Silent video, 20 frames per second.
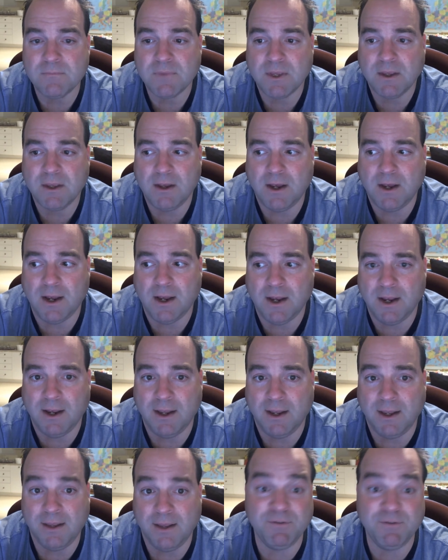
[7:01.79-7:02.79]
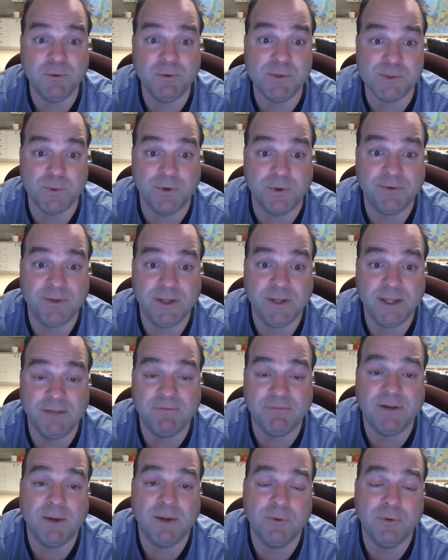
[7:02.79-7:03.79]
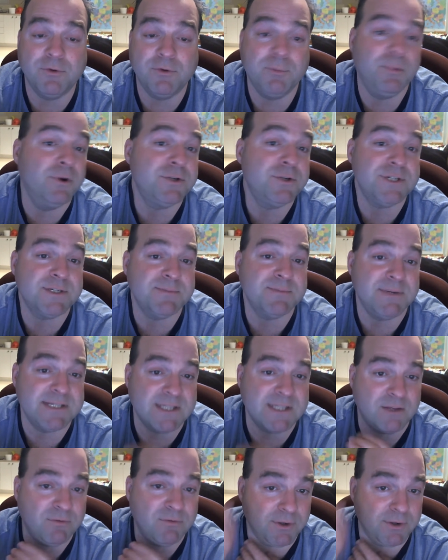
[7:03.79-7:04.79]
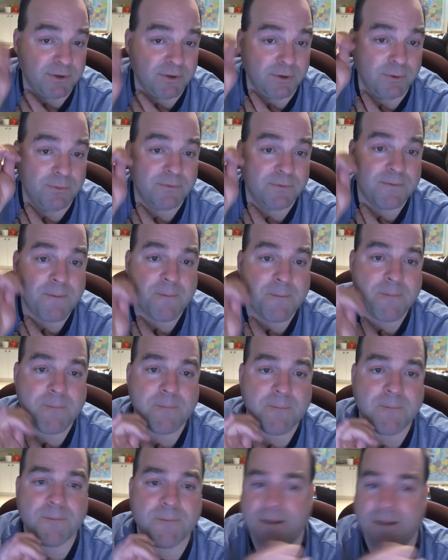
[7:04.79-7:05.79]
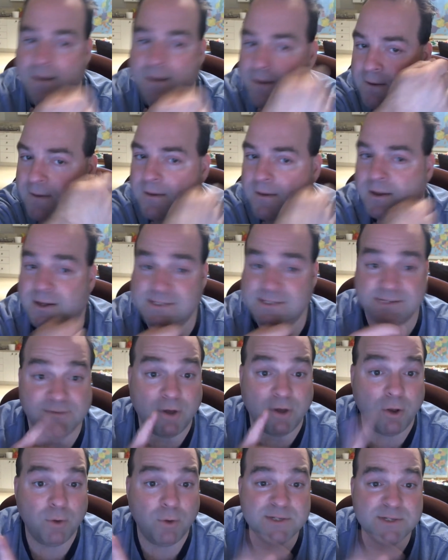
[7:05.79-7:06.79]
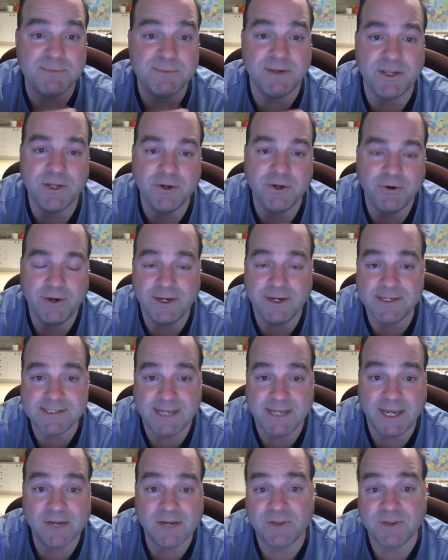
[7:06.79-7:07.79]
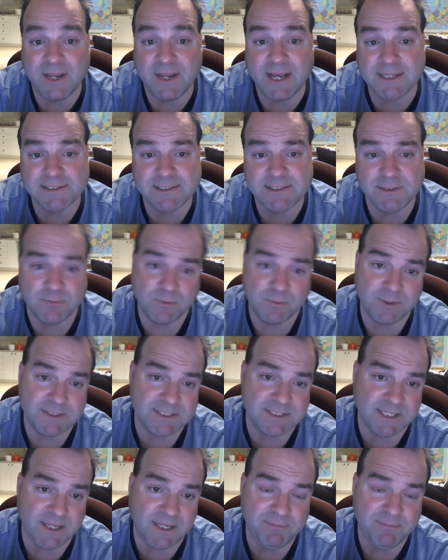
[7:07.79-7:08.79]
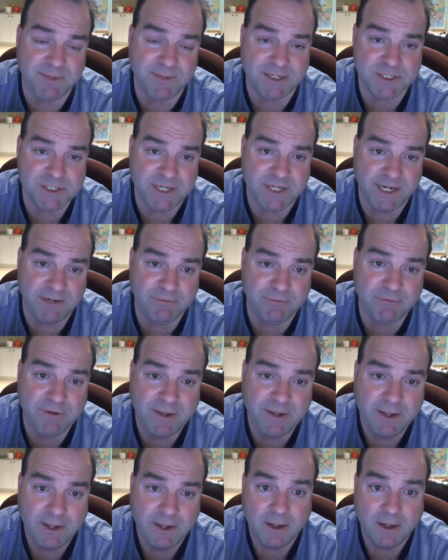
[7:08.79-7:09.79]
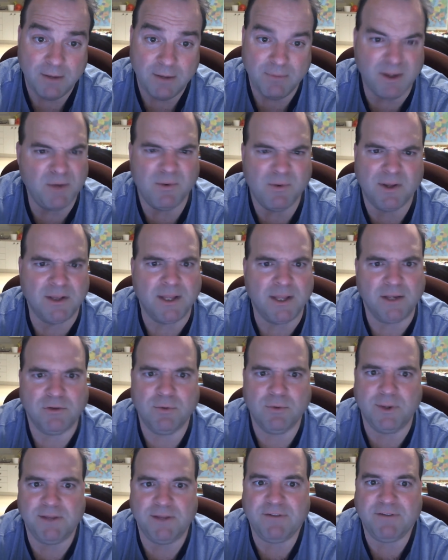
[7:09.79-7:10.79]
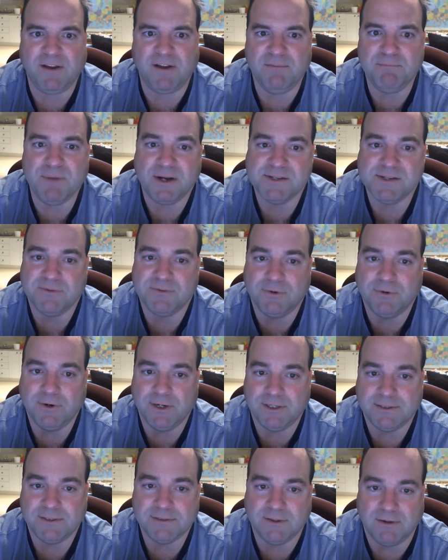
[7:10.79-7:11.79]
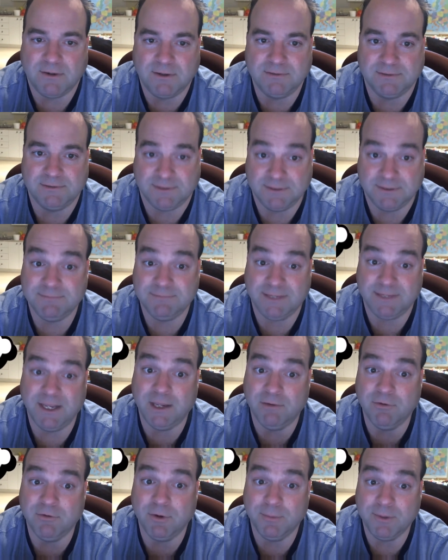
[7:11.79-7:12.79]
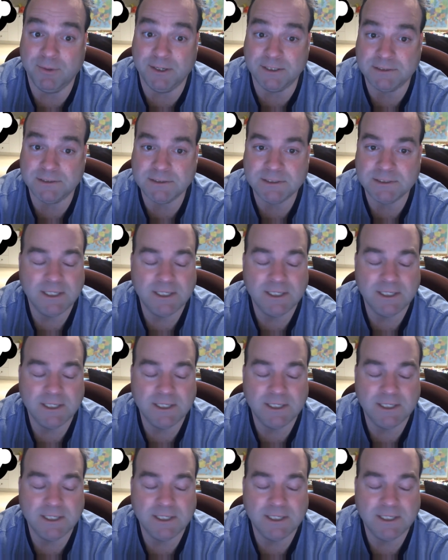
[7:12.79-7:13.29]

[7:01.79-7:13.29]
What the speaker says: if it was worth it if I were to purchase myself one of those. Because I've always been curious. I actually asked him once to give me a shave, but he wanted like $25 for it. So I was like, thank you very much.